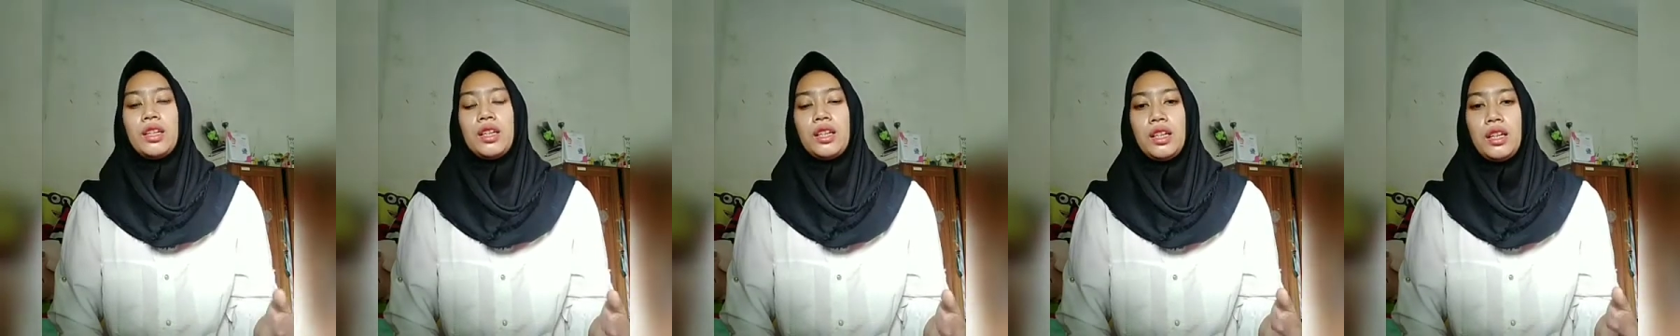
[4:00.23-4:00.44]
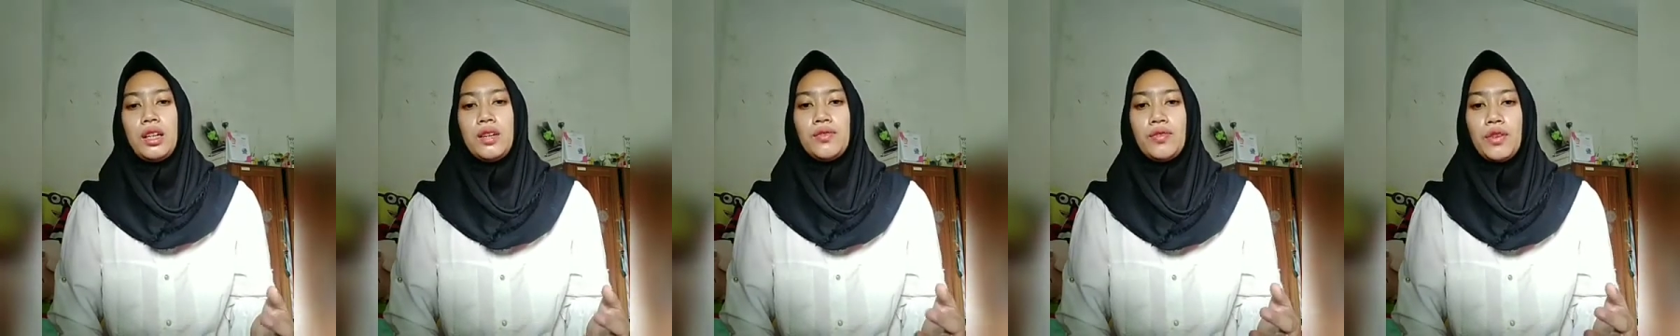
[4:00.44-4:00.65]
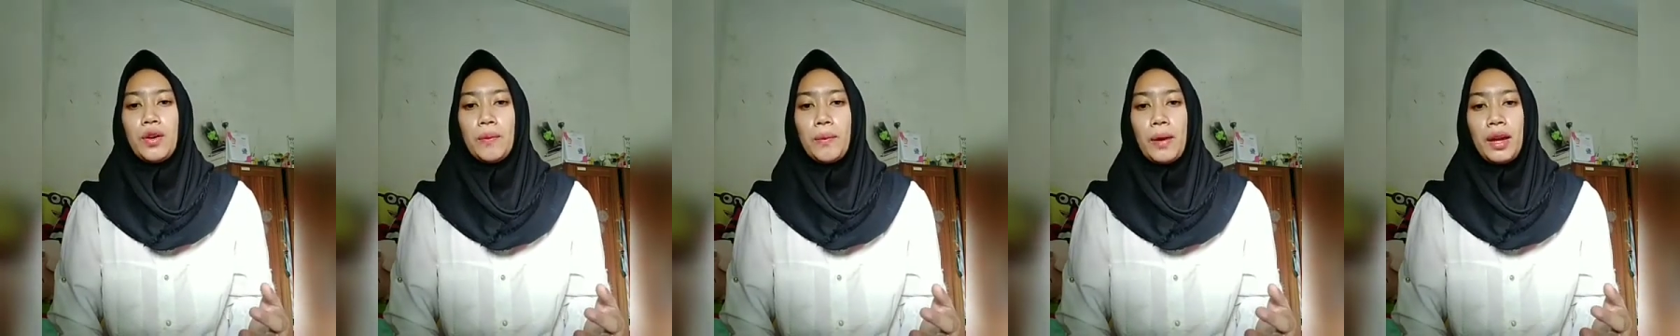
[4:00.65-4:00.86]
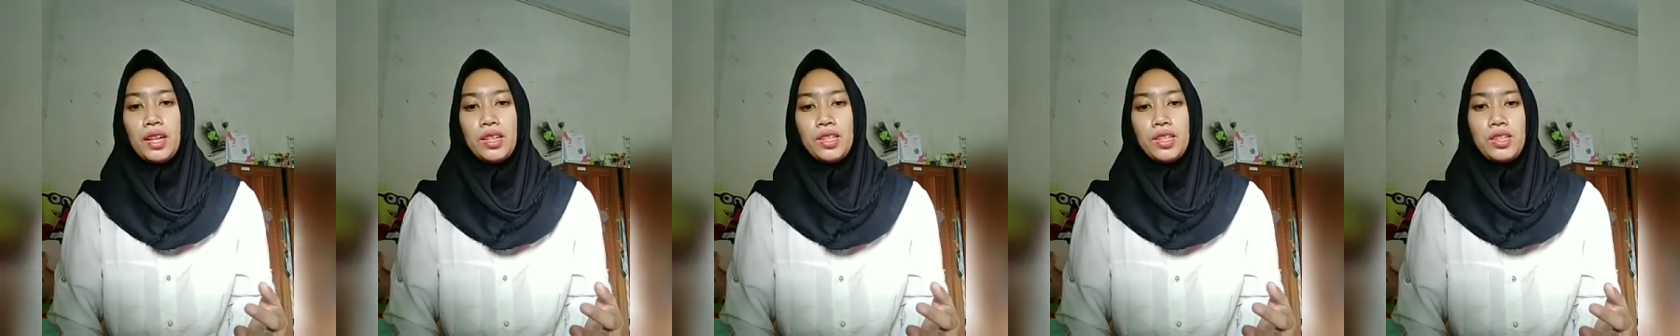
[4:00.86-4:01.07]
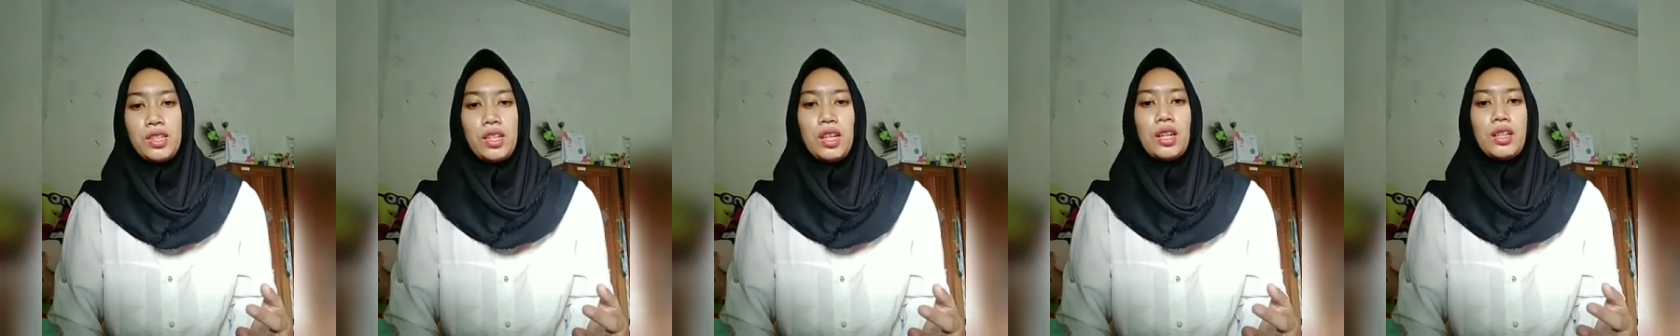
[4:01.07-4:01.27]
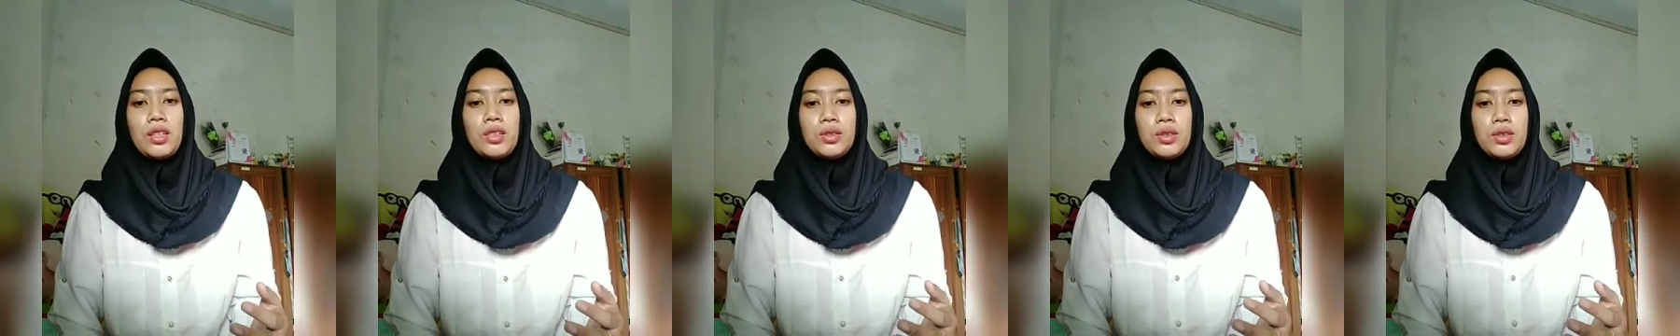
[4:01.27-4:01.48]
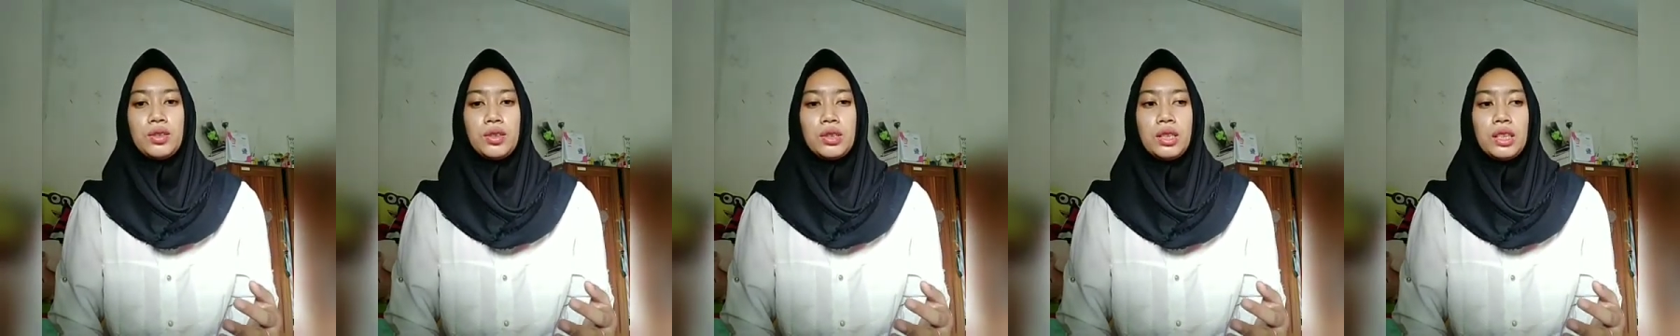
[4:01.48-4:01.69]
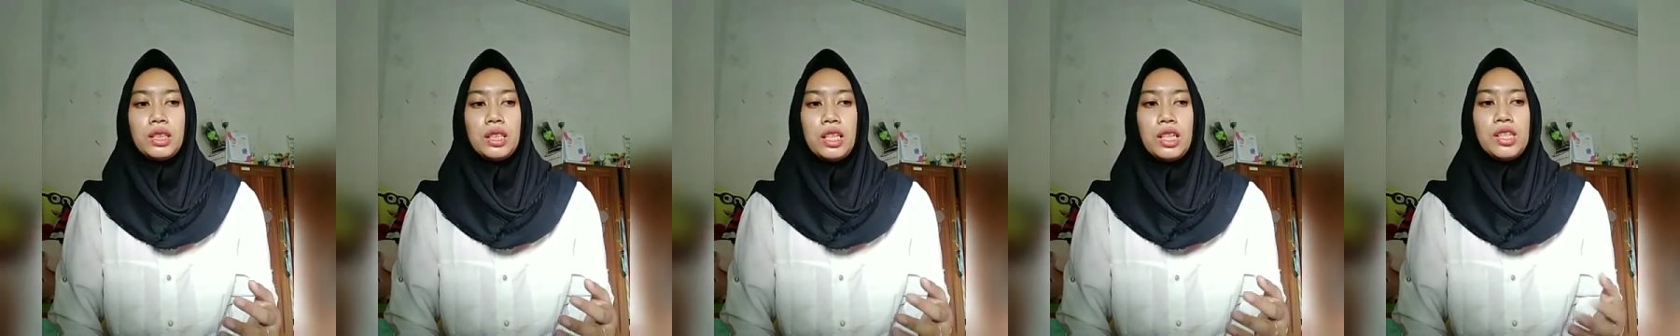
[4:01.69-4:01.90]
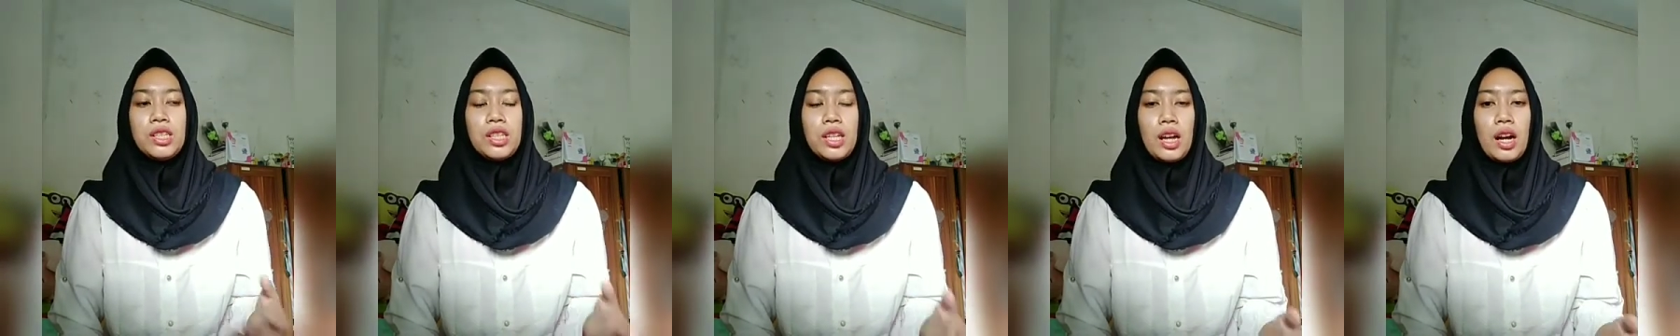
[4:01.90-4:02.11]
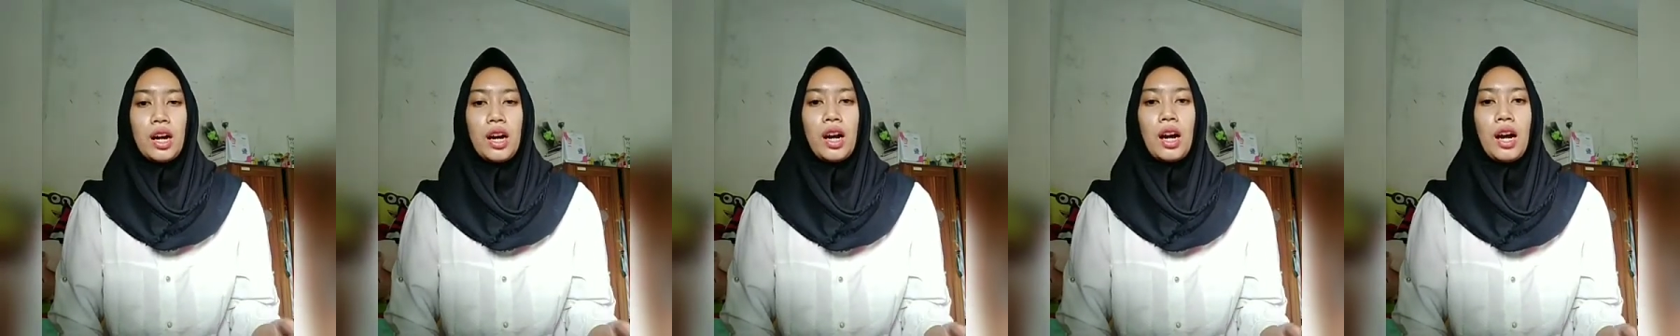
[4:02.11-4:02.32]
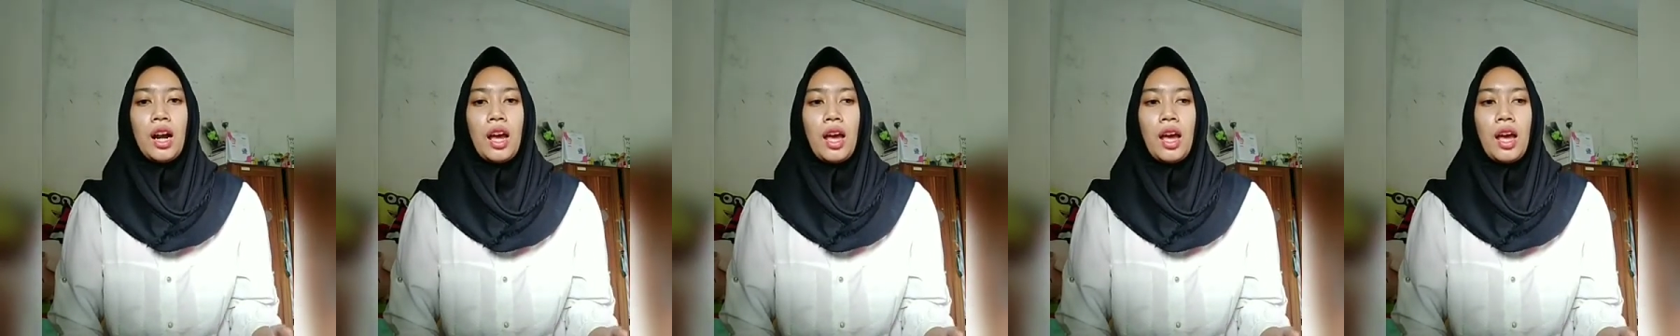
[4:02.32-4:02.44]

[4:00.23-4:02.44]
information to the teacher